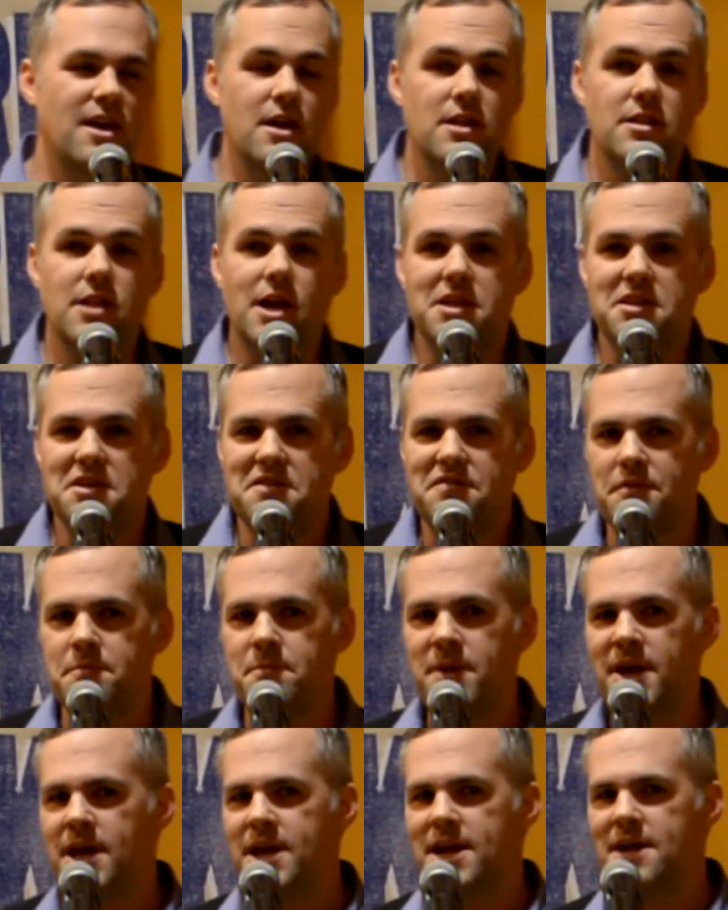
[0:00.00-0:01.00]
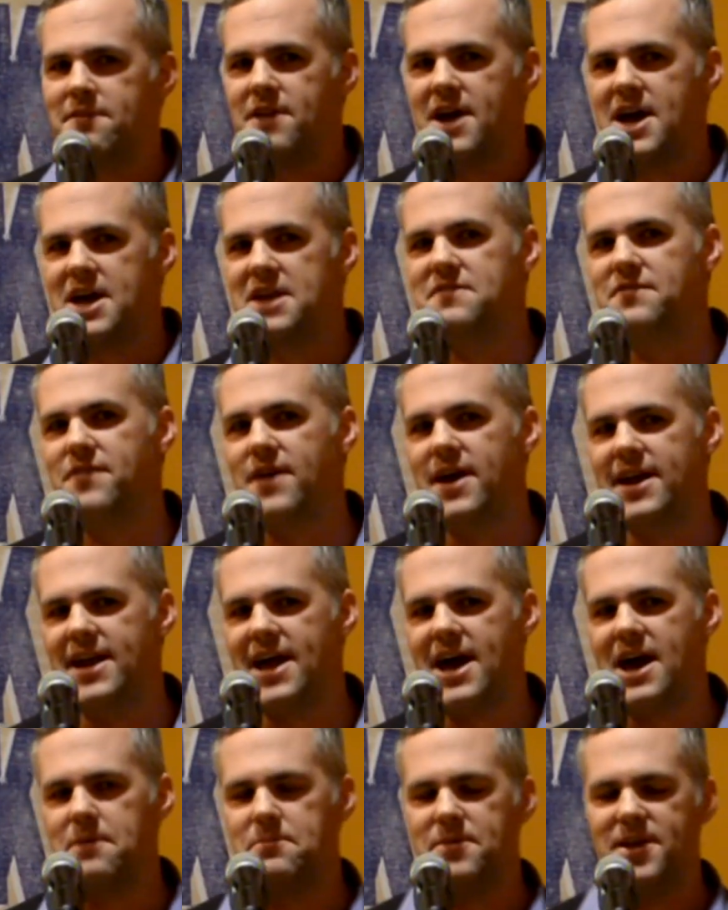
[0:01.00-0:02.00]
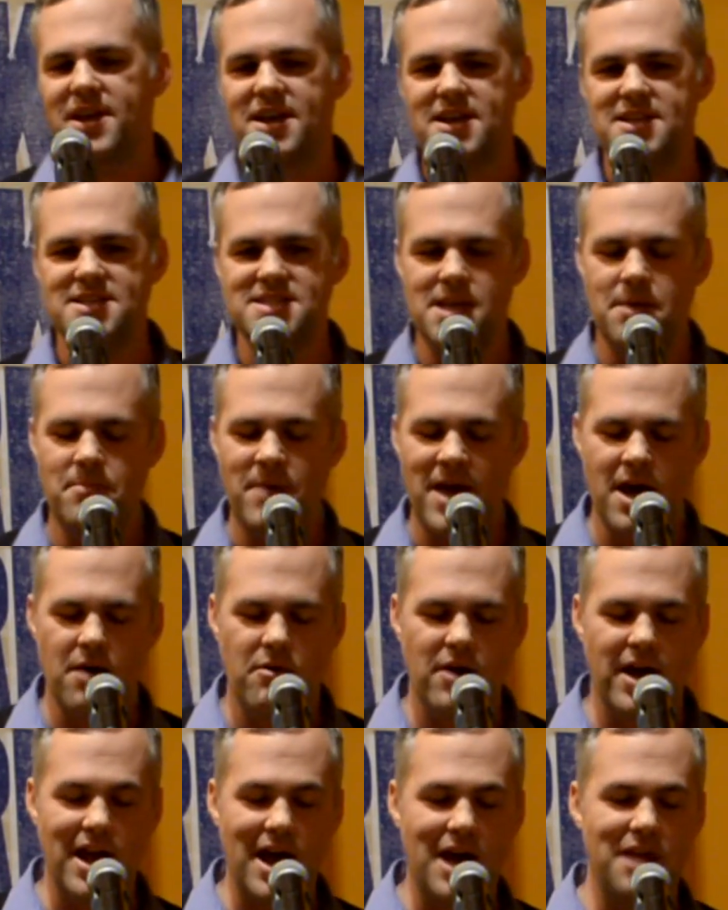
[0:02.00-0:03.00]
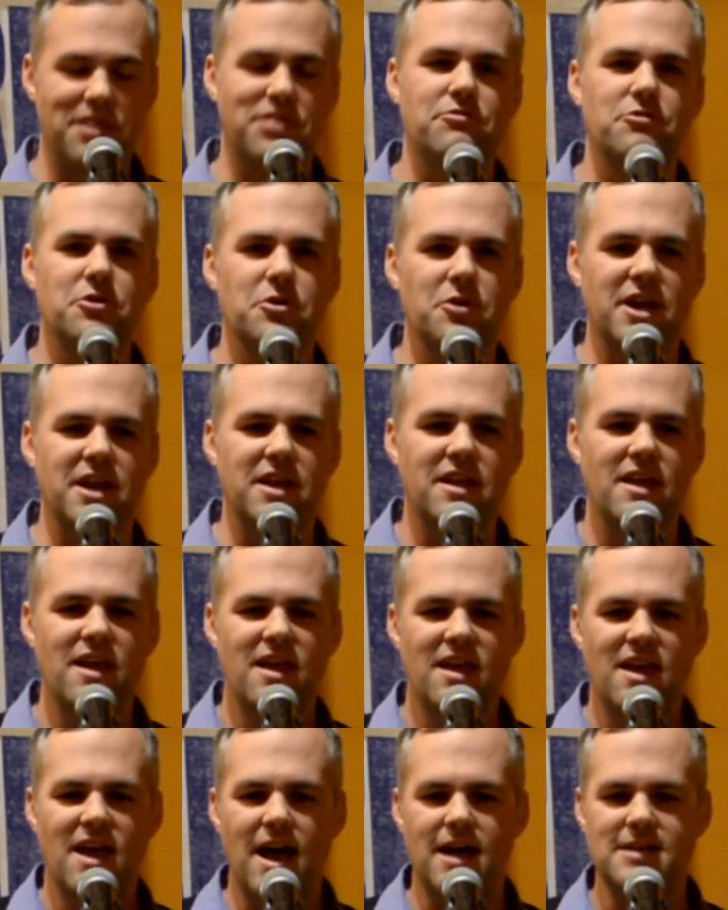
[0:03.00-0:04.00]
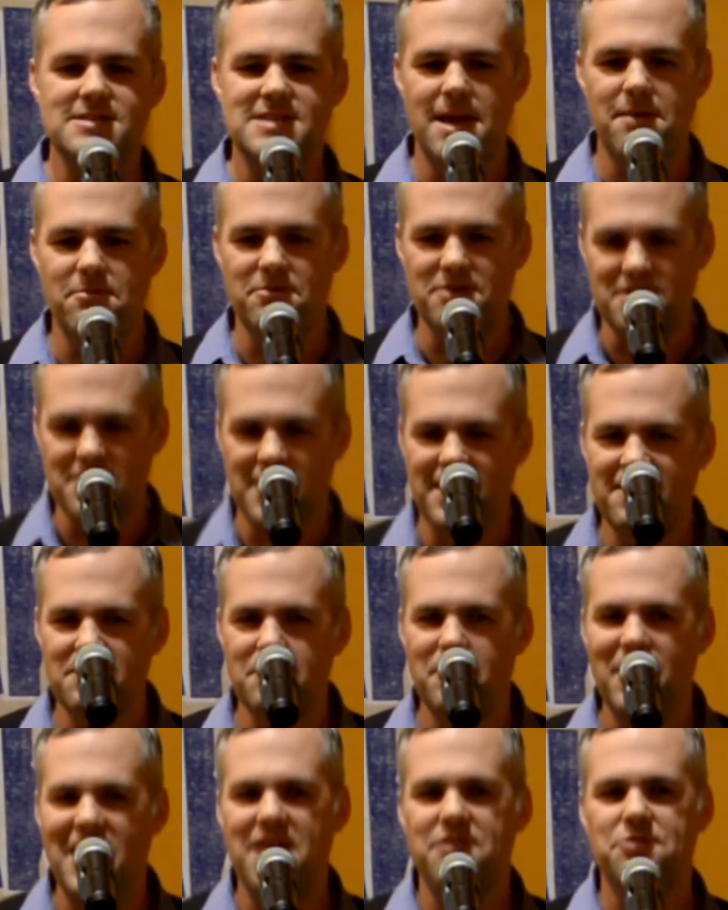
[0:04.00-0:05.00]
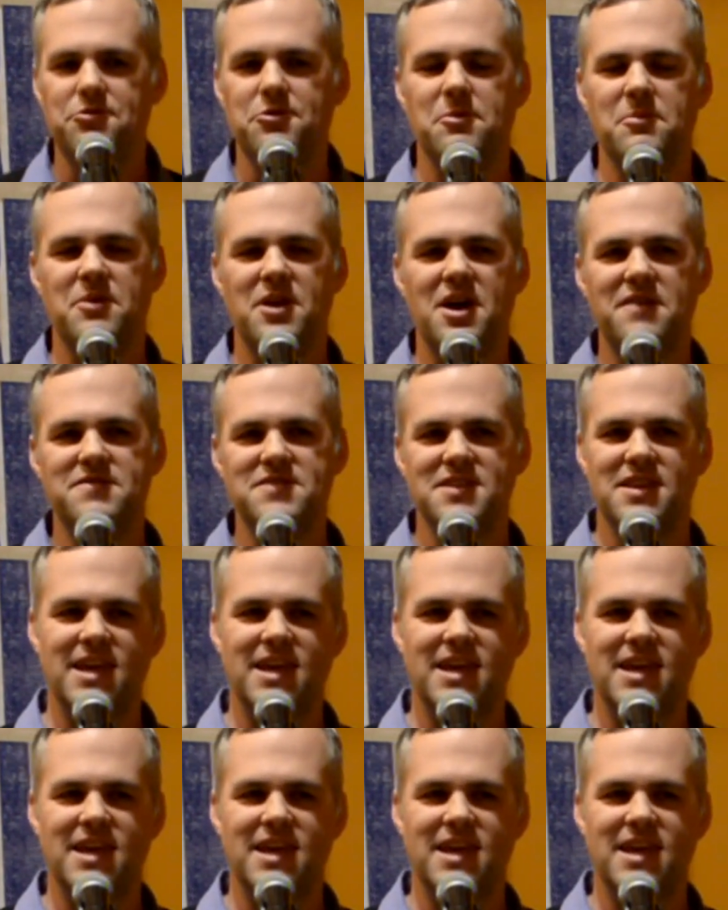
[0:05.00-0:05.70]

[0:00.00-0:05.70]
Luckily for me, I never had to find out because somehow I got through it. I was able to leave the bathroom and off to the